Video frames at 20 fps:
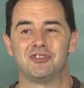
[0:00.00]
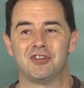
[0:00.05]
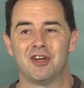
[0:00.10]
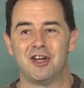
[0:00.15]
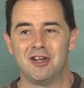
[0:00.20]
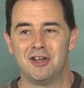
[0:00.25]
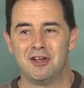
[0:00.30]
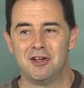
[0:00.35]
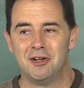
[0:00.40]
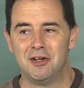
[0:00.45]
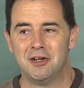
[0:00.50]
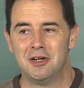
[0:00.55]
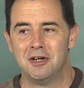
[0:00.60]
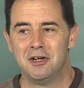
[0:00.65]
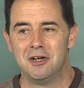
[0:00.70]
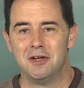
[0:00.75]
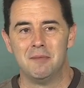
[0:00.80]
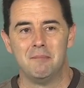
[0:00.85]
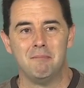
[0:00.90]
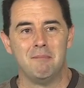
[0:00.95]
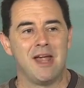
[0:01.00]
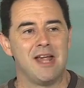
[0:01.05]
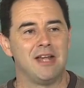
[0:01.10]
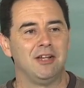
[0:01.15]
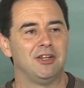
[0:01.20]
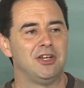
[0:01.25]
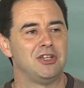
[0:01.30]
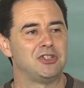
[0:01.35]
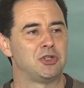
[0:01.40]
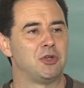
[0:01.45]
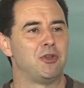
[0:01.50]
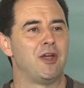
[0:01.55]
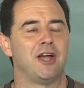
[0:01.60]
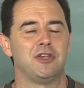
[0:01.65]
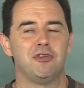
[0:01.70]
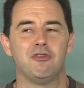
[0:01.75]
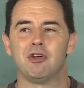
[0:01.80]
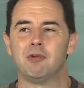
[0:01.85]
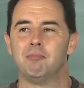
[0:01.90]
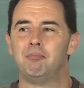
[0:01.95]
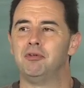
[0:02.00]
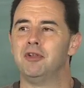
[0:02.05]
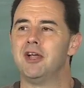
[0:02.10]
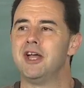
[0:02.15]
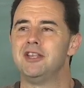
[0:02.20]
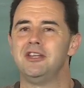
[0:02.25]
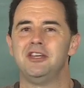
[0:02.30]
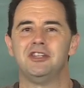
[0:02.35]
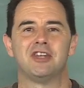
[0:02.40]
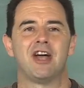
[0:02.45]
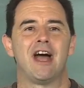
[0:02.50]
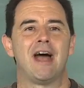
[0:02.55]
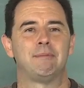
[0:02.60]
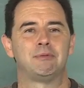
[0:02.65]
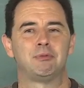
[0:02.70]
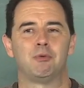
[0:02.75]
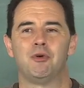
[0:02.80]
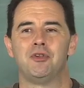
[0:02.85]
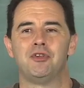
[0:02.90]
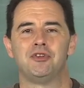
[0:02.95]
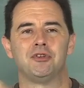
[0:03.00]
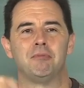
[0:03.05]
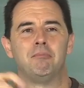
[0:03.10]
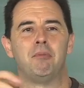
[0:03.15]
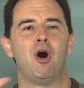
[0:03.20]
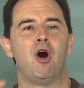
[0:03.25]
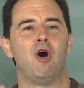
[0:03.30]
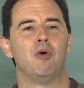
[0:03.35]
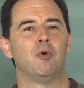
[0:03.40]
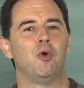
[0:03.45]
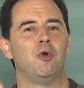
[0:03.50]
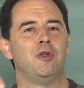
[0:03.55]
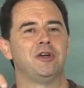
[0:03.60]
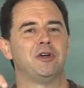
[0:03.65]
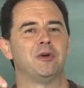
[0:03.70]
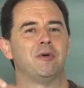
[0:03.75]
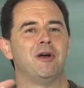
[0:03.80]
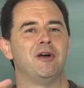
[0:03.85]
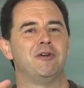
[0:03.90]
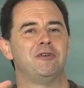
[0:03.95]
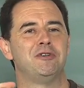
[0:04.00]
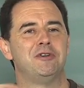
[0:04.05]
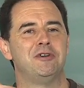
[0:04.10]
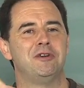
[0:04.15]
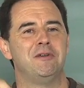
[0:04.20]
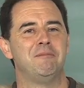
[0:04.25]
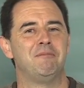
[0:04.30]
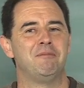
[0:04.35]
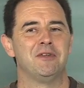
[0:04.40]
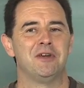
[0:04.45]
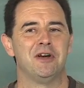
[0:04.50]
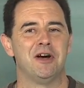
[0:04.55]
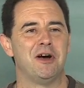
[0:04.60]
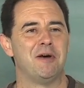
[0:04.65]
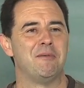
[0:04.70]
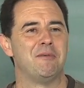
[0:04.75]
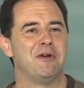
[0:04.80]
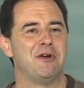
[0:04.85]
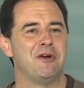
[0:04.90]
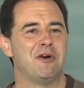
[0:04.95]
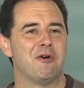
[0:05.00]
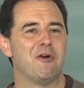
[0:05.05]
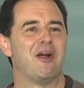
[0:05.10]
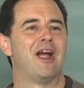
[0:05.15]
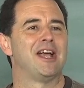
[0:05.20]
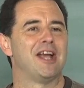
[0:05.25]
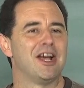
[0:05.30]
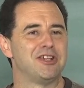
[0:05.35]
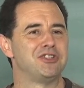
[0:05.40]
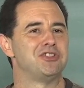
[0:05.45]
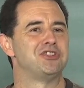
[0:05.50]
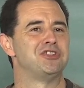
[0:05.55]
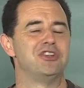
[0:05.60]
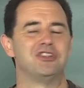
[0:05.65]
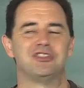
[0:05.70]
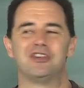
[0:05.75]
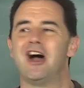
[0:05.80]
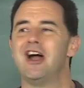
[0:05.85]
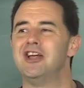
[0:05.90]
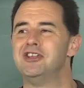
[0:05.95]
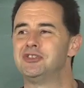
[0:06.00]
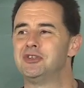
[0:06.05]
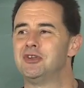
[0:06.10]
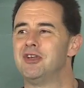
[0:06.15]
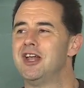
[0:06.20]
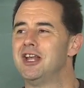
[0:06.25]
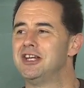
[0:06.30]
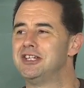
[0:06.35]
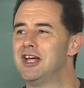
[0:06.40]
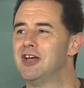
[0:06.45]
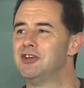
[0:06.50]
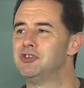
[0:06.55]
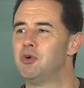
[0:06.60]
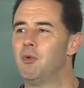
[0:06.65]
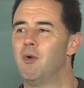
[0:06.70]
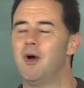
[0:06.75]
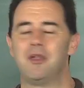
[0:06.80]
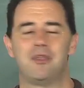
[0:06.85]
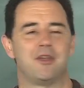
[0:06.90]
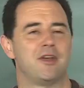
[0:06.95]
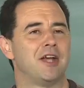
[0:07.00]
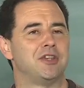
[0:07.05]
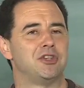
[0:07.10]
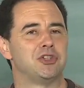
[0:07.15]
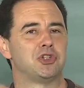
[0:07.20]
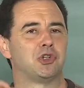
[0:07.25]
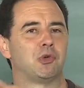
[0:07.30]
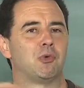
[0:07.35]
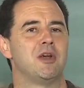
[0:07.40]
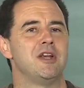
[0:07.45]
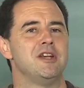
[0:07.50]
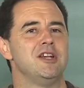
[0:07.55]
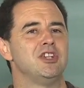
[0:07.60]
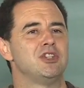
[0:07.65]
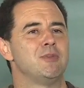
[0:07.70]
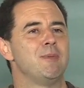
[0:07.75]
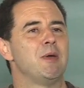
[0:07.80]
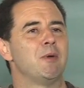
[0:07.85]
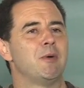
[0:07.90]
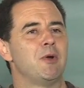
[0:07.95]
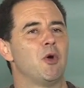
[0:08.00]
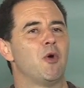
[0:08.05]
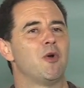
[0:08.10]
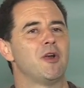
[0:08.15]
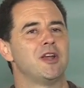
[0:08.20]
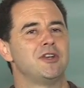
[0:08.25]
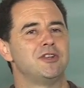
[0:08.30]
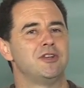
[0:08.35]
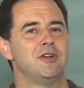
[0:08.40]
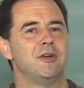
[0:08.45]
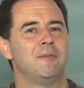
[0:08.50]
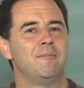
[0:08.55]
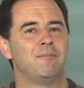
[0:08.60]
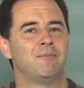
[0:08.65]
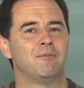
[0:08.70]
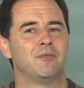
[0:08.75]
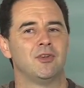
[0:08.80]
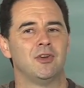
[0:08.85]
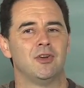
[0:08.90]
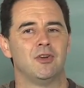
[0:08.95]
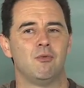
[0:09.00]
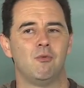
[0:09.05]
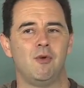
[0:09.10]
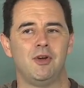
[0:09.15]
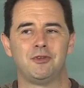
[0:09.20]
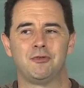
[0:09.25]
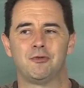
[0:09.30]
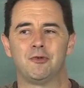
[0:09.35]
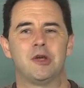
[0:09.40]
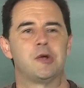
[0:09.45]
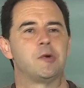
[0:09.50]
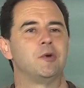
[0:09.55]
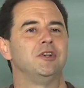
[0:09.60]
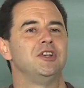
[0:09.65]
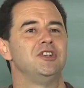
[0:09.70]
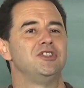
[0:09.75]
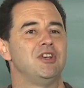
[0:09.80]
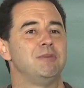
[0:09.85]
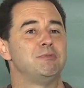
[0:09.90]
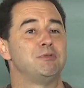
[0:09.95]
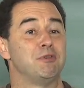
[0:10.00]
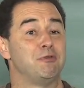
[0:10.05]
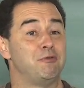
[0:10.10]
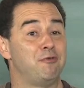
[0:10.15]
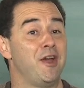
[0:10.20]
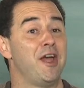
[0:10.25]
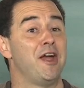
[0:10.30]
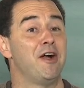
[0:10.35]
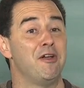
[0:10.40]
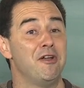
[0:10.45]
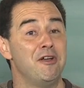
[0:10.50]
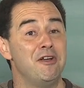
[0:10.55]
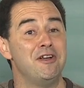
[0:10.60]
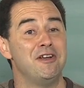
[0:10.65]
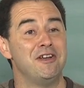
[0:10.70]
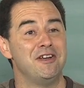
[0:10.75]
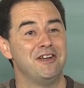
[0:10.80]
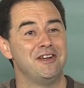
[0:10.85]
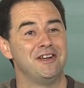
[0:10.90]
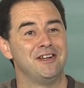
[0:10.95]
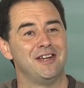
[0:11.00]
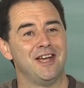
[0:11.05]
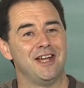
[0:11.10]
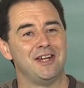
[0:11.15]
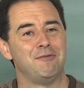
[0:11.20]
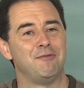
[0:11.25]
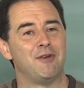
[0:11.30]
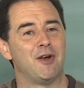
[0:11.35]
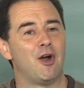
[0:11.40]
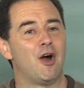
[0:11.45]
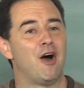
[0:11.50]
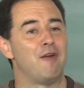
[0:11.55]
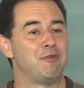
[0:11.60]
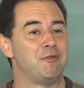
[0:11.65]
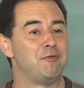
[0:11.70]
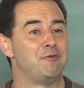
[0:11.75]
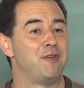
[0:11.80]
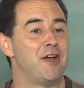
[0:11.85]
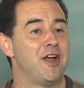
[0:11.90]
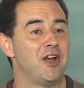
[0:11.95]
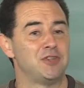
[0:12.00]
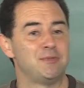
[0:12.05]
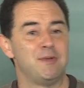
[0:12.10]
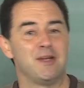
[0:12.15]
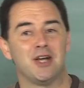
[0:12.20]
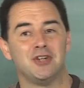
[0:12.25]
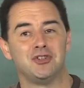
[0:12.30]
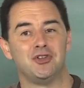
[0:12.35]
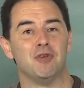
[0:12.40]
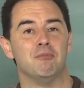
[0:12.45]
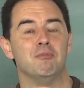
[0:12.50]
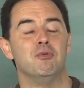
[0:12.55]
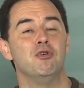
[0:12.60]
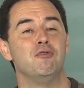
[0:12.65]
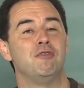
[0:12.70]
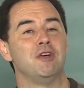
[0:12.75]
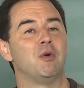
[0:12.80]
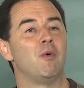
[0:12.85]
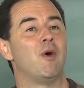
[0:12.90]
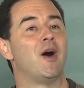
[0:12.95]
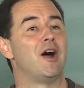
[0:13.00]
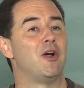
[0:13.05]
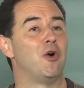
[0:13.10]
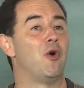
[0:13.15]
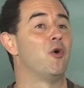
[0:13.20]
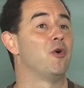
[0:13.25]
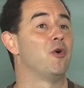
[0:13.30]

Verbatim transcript: inside, mainly so that you can play these apps where there's a ball rolling around. Um, or I guess it's designed so that it tells you whether or not the screen needs to be reoriented, which frequently seems to fail and it very often fails because you're moving while